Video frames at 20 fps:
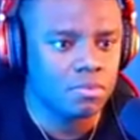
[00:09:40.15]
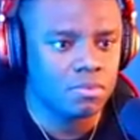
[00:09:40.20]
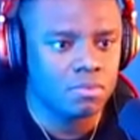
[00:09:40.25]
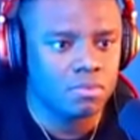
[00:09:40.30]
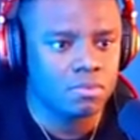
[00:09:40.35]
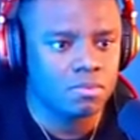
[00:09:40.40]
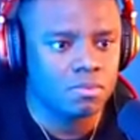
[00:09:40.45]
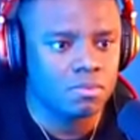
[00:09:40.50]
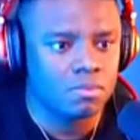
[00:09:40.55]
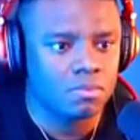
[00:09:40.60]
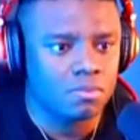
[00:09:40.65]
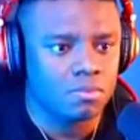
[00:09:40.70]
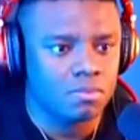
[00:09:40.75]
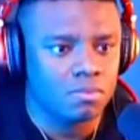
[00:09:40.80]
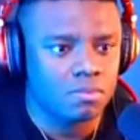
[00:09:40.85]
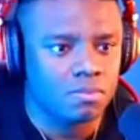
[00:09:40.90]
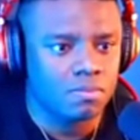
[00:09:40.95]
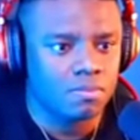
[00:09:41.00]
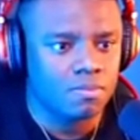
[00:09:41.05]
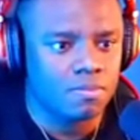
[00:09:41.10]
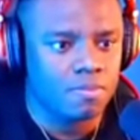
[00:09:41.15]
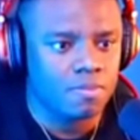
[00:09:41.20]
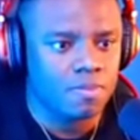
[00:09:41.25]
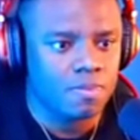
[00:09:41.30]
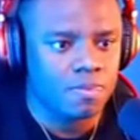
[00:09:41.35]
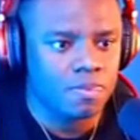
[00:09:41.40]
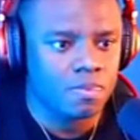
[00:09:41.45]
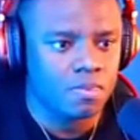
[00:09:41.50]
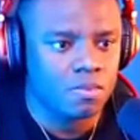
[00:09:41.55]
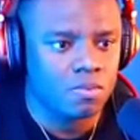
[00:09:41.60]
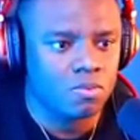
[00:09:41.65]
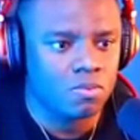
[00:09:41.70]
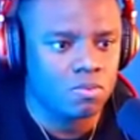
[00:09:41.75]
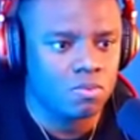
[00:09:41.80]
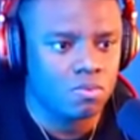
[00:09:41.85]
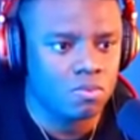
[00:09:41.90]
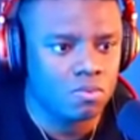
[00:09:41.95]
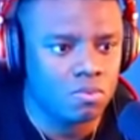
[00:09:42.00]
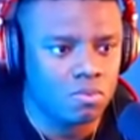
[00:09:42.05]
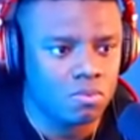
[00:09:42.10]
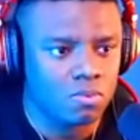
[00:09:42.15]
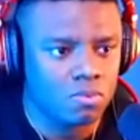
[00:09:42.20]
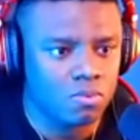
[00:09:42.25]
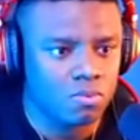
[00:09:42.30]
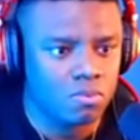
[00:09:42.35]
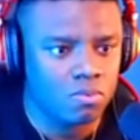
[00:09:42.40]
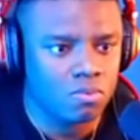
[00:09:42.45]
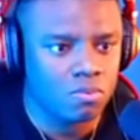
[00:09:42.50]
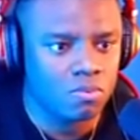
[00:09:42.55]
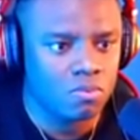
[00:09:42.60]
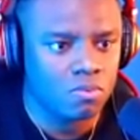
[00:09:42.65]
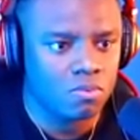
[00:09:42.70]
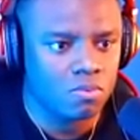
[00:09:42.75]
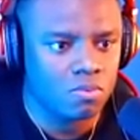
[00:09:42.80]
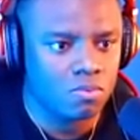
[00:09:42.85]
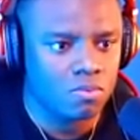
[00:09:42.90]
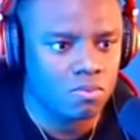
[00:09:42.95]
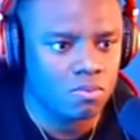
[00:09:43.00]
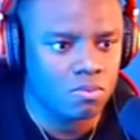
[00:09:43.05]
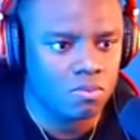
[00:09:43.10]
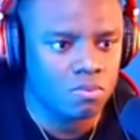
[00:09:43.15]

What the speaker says: (silence)